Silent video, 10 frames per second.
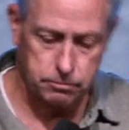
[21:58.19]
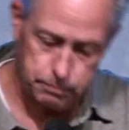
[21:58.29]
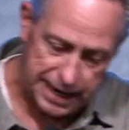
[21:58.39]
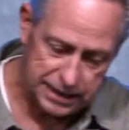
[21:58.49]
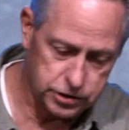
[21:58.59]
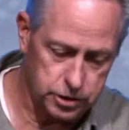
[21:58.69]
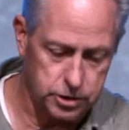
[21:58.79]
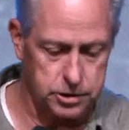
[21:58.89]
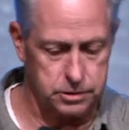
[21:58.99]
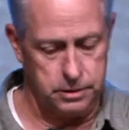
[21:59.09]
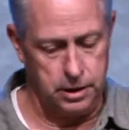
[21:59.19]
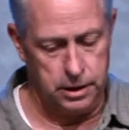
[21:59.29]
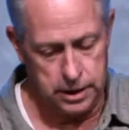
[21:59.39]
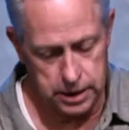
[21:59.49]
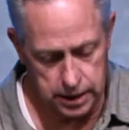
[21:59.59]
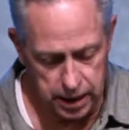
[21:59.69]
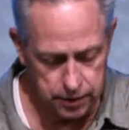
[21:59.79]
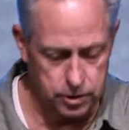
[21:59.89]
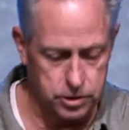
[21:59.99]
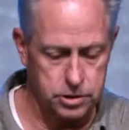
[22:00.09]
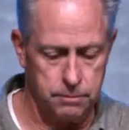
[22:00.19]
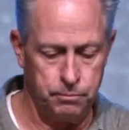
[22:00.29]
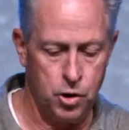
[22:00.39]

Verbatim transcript: pastors, uh, others,